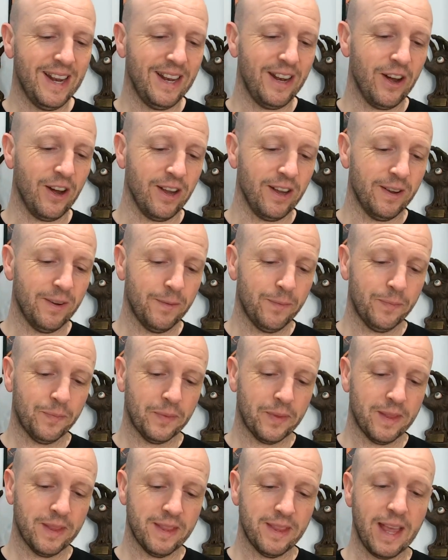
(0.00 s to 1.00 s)
Now,
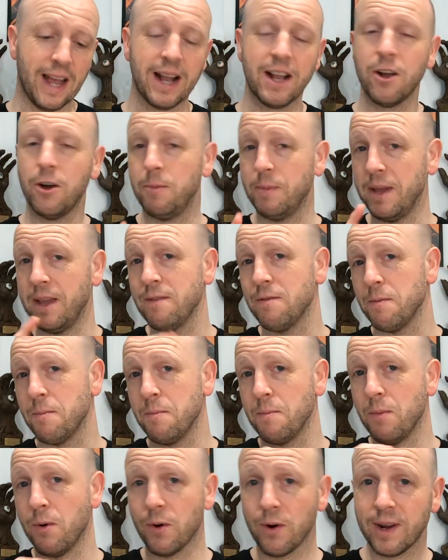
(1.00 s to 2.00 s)
that got me even
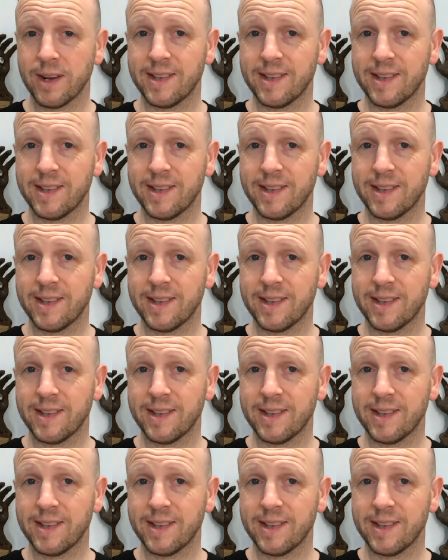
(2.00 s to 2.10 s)
more